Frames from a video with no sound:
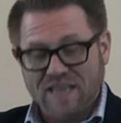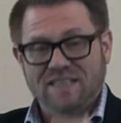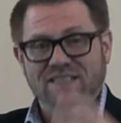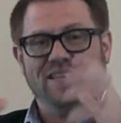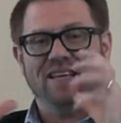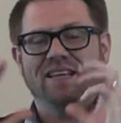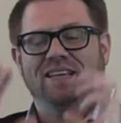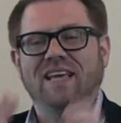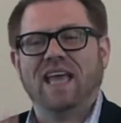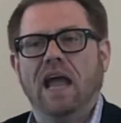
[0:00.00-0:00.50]

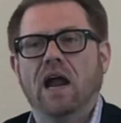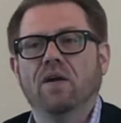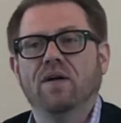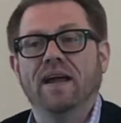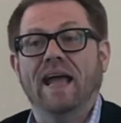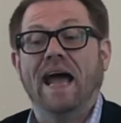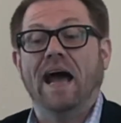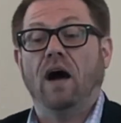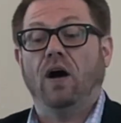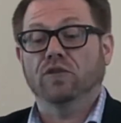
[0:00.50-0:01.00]
to
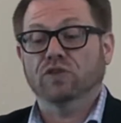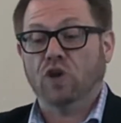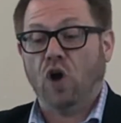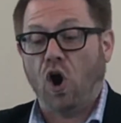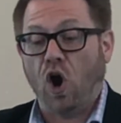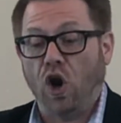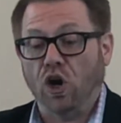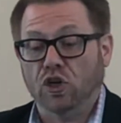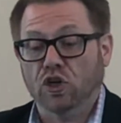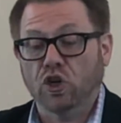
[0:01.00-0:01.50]
carry out
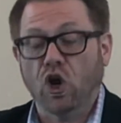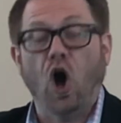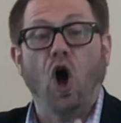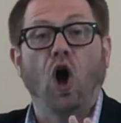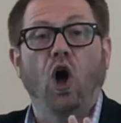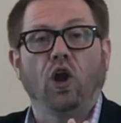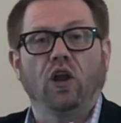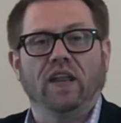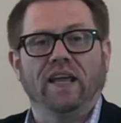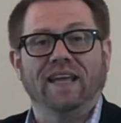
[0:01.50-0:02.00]
our
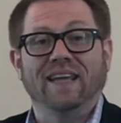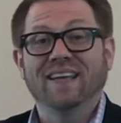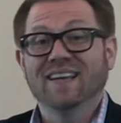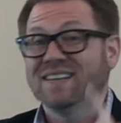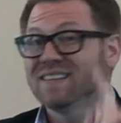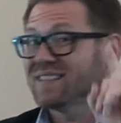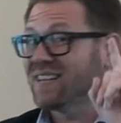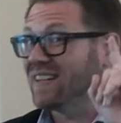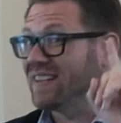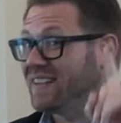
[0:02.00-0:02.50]
calling,
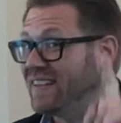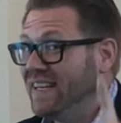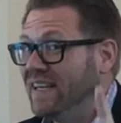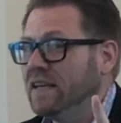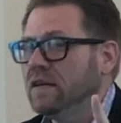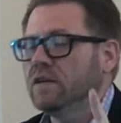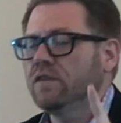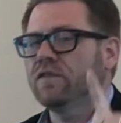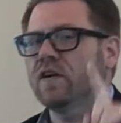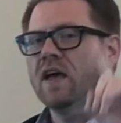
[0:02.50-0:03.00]
to
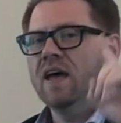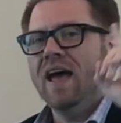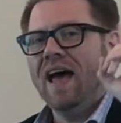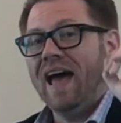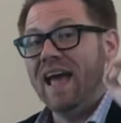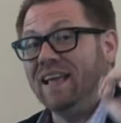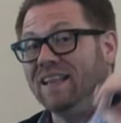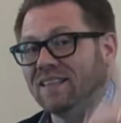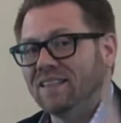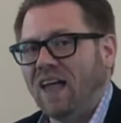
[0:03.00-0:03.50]
live
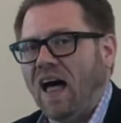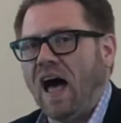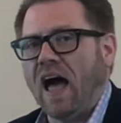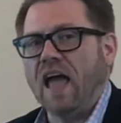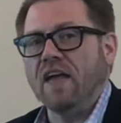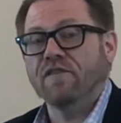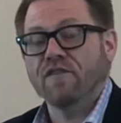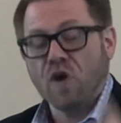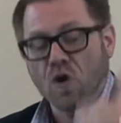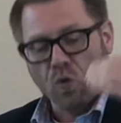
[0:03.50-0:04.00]
a
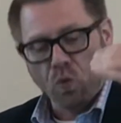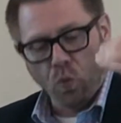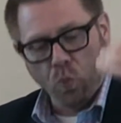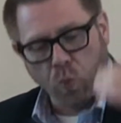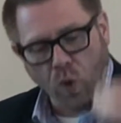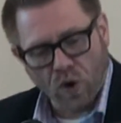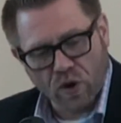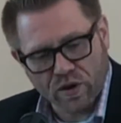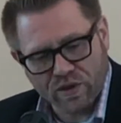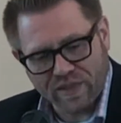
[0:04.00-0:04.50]
life
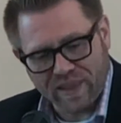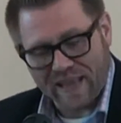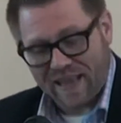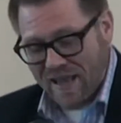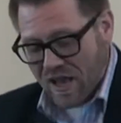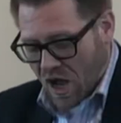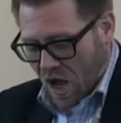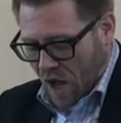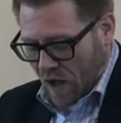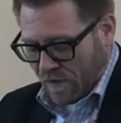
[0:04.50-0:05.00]
worthy
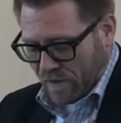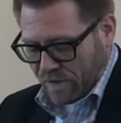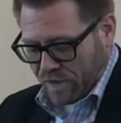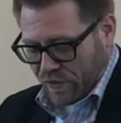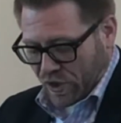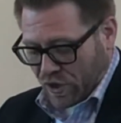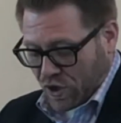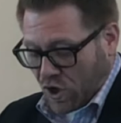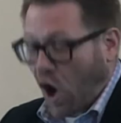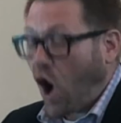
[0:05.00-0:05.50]
of
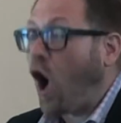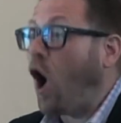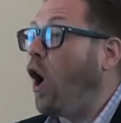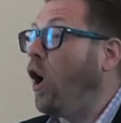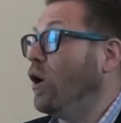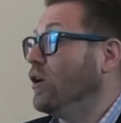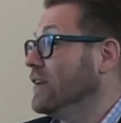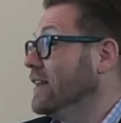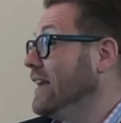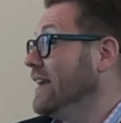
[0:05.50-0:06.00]
the
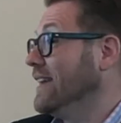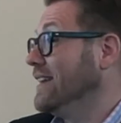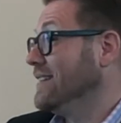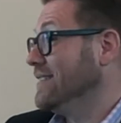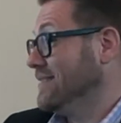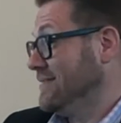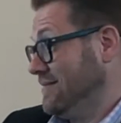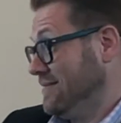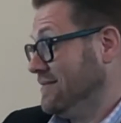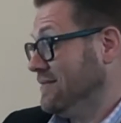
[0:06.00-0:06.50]
calling.
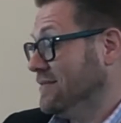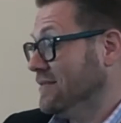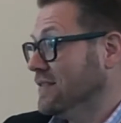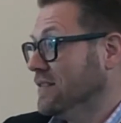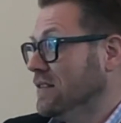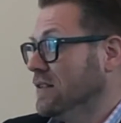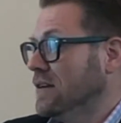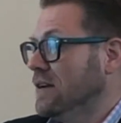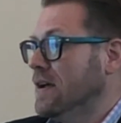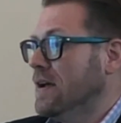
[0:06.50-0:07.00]

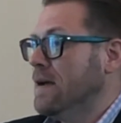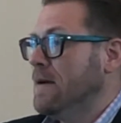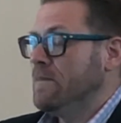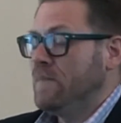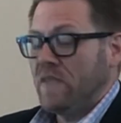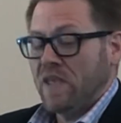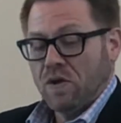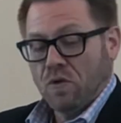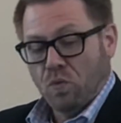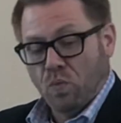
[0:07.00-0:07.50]

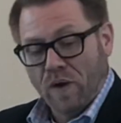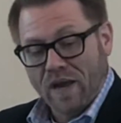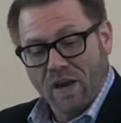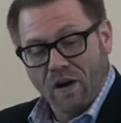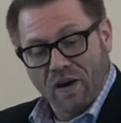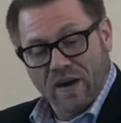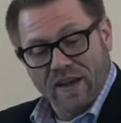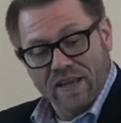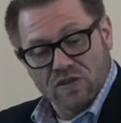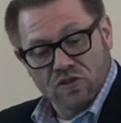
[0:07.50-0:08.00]
We
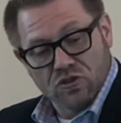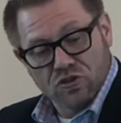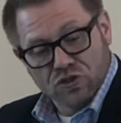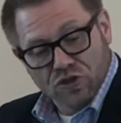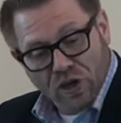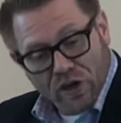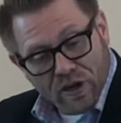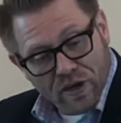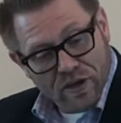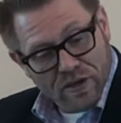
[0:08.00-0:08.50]
are his
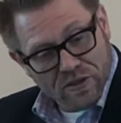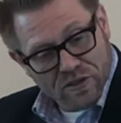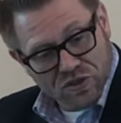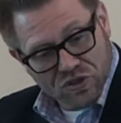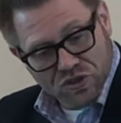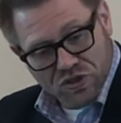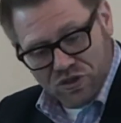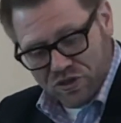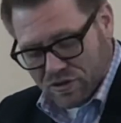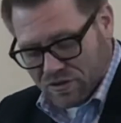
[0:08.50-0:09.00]

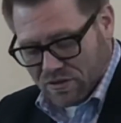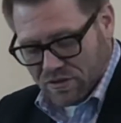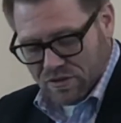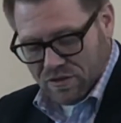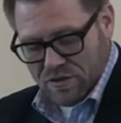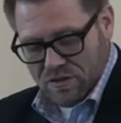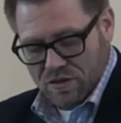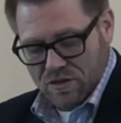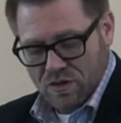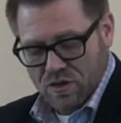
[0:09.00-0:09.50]
church.
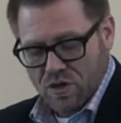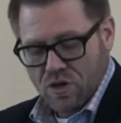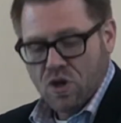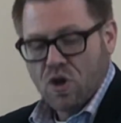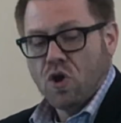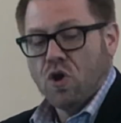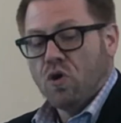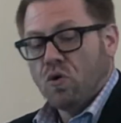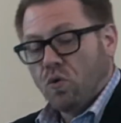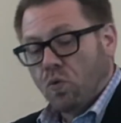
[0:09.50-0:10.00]

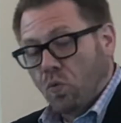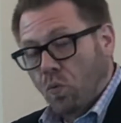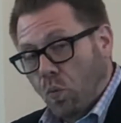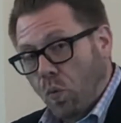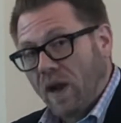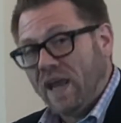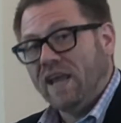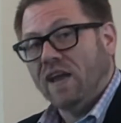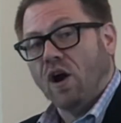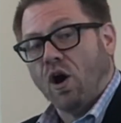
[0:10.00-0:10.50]

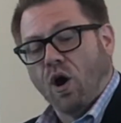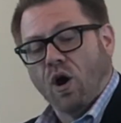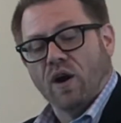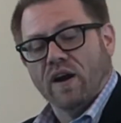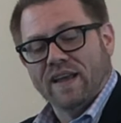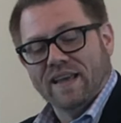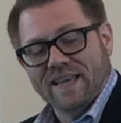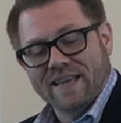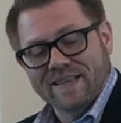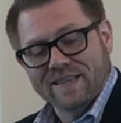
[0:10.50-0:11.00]
We
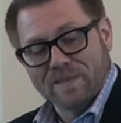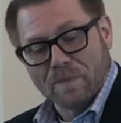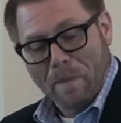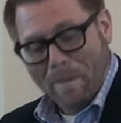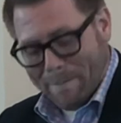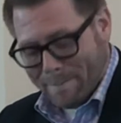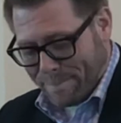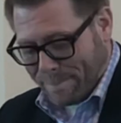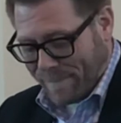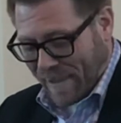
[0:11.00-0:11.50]
are his
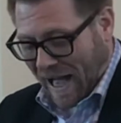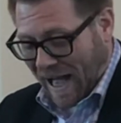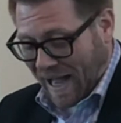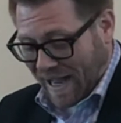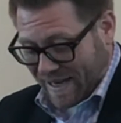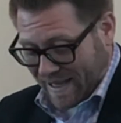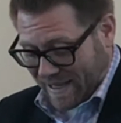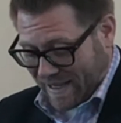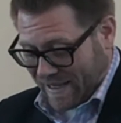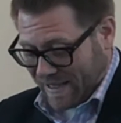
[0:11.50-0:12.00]

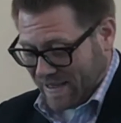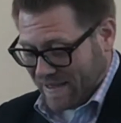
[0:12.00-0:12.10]
body.